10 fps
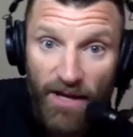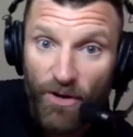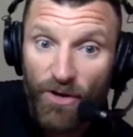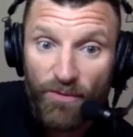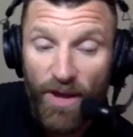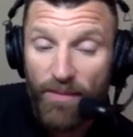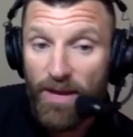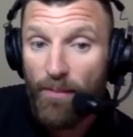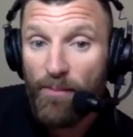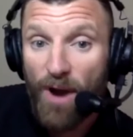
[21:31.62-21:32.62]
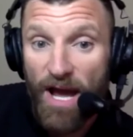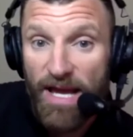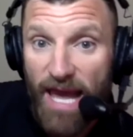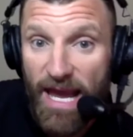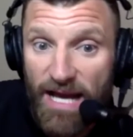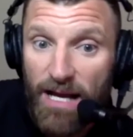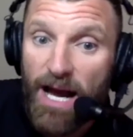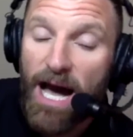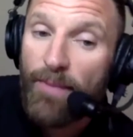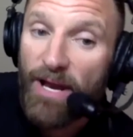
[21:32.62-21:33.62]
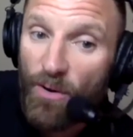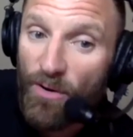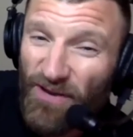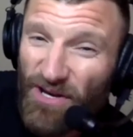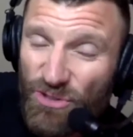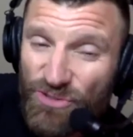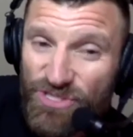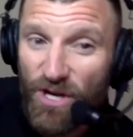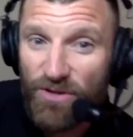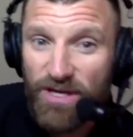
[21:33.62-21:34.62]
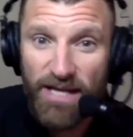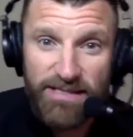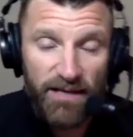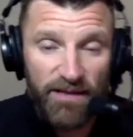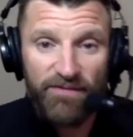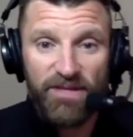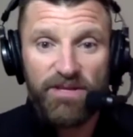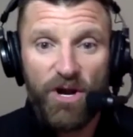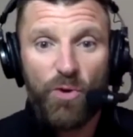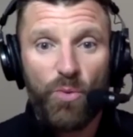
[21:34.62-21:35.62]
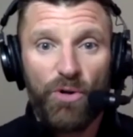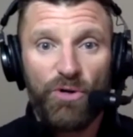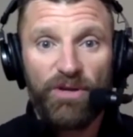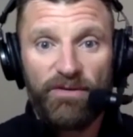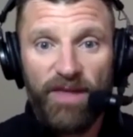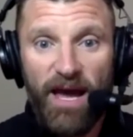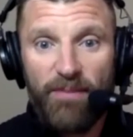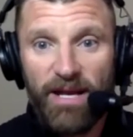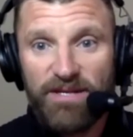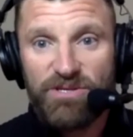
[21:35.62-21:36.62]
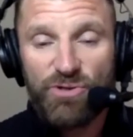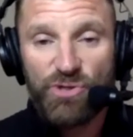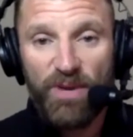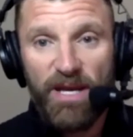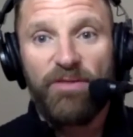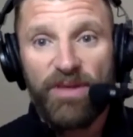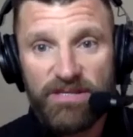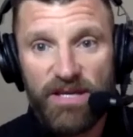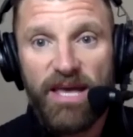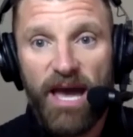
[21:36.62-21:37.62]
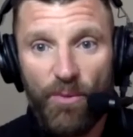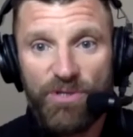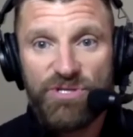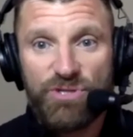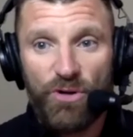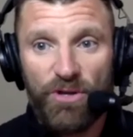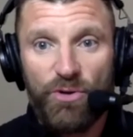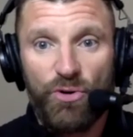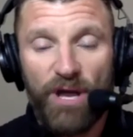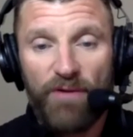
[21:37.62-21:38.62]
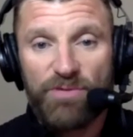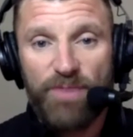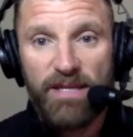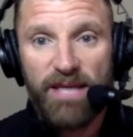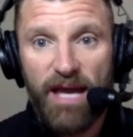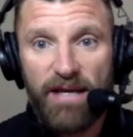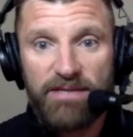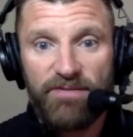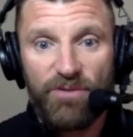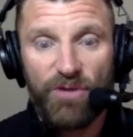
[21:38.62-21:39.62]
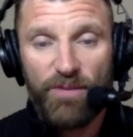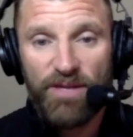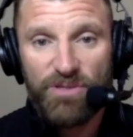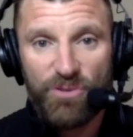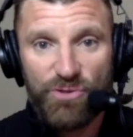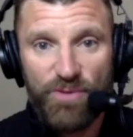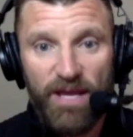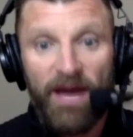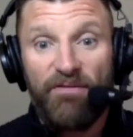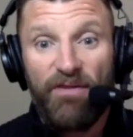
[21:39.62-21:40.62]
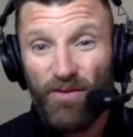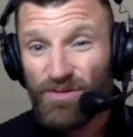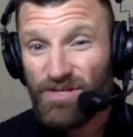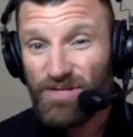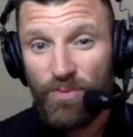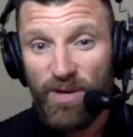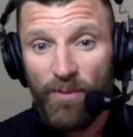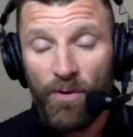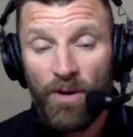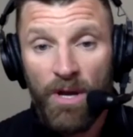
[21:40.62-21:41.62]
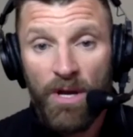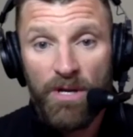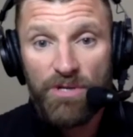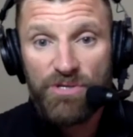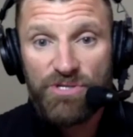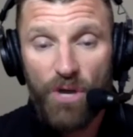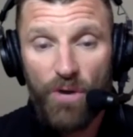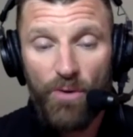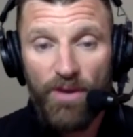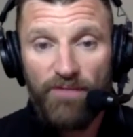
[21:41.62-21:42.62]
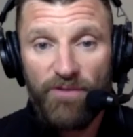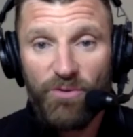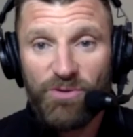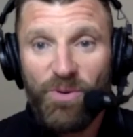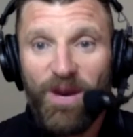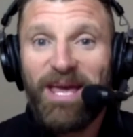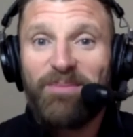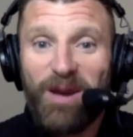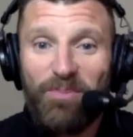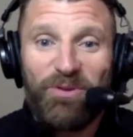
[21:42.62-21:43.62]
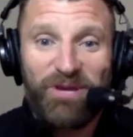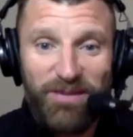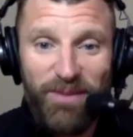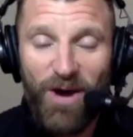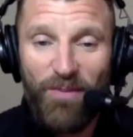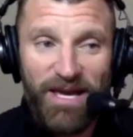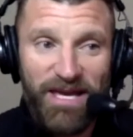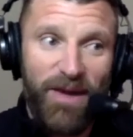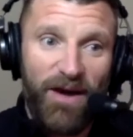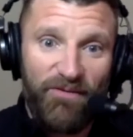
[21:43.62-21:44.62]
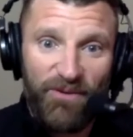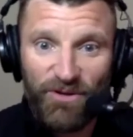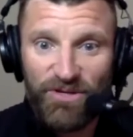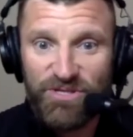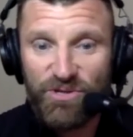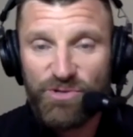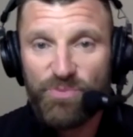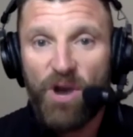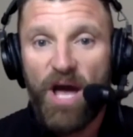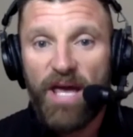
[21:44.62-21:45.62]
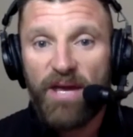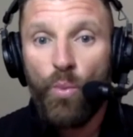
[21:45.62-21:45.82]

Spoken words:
Go hit me up at briancain.com. I know officials, you guys kind of live in the dark world of not being on social media and things like that, which is cool, and I respect that, because if you look at my social media, I follow 0 people. So if you just want to hit me up with an email, my email for your listeners, Brian1,